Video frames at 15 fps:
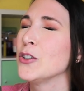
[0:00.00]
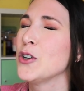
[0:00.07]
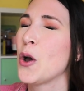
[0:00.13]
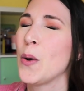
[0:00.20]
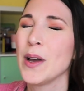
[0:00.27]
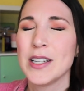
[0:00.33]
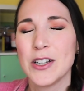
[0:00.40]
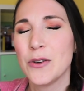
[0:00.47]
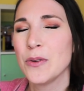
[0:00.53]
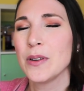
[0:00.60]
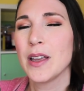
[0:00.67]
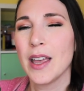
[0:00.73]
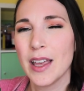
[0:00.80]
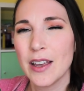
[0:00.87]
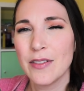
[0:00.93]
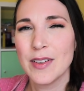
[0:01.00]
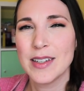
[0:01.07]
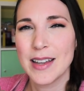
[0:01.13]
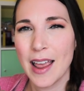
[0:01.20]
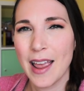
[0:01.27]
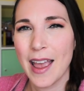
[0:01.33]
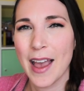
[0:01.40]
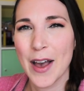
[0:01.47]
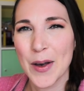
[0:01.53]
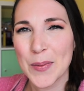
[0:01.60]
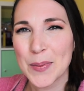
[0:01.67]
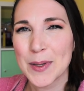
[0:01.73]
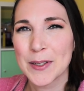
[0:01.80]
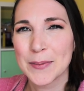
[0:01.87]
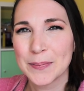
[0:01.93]
No, I don't give a
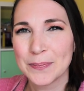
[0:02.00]
damn.